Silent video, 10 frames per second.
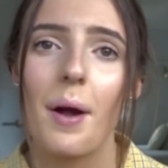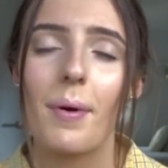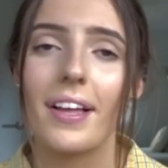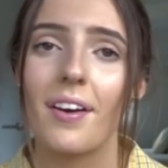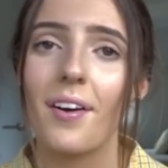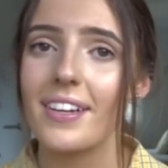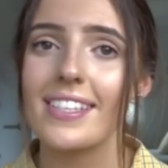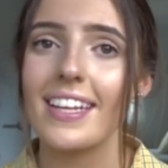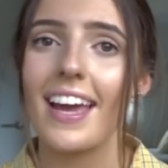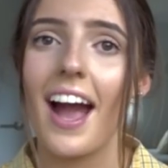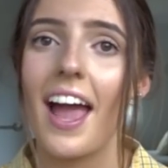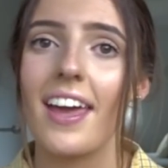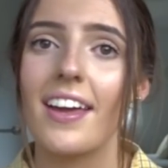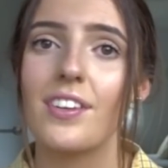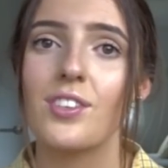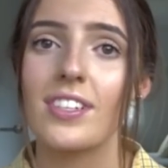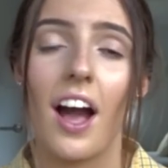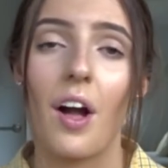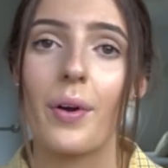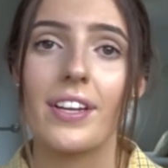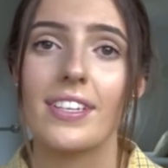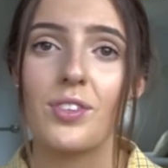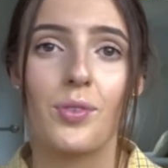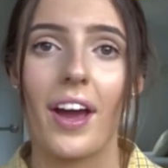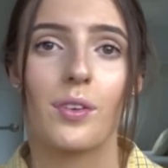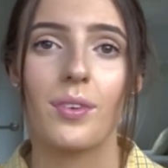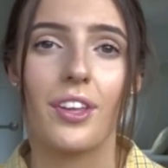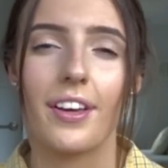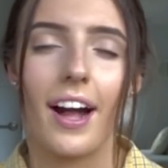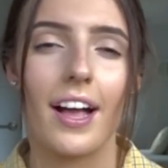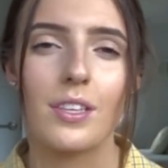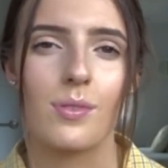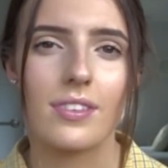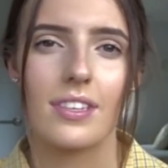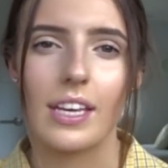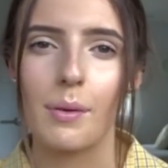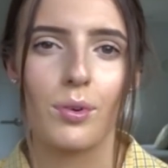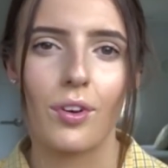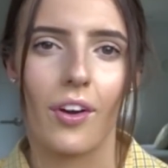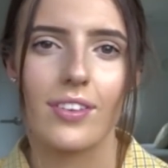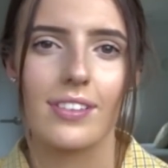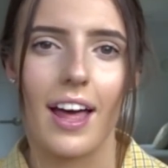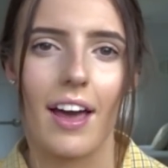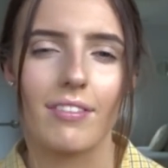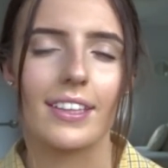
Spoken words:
But honestly, I just can't wait to interact with you guys once this ebook goes live.